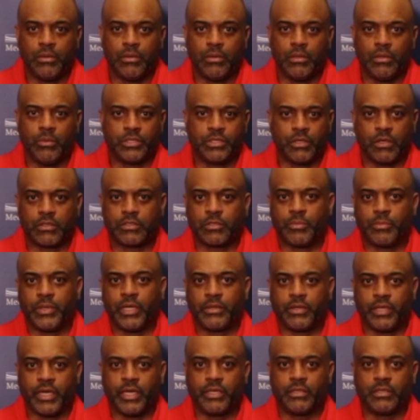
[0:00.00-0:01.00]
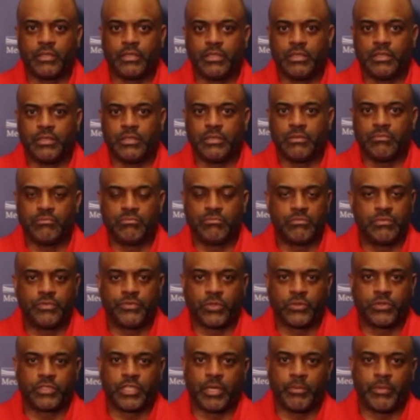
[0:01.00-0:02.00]
We talked about that
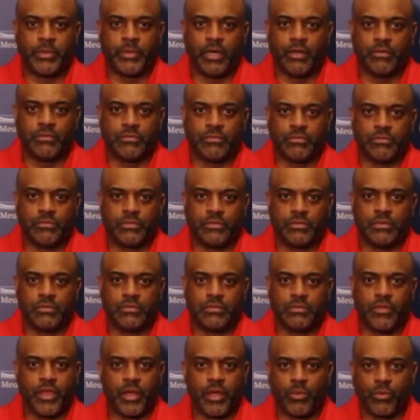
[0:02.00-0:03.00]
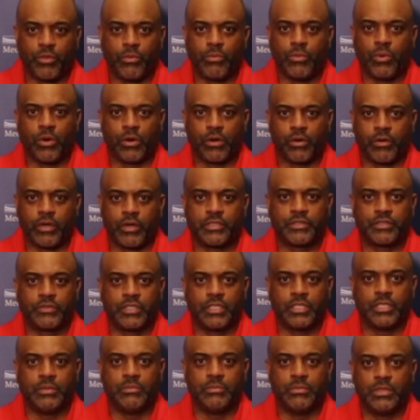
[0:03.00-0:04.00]
first time out. They were the more aggressive
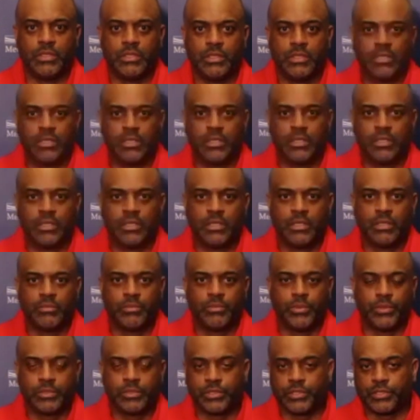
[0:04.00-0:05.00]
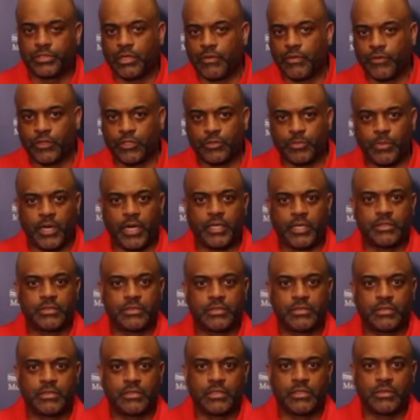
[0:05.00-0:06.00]
team. Pushed us off our
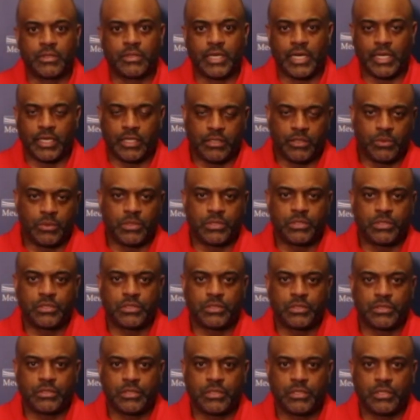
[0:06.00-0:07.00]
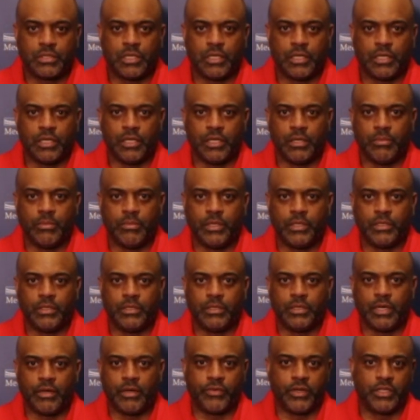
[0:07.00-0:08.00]
spots, you know, got into us.
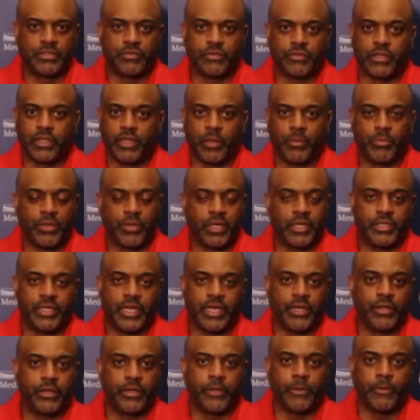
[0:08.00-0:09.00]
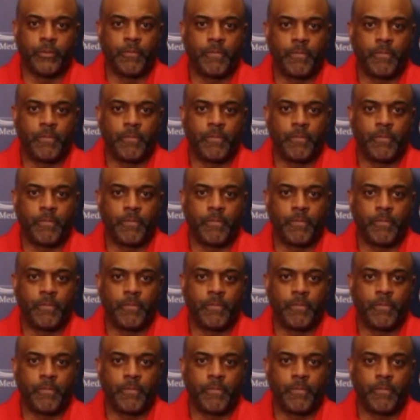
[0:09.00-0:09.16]
Offensively, they played downhill.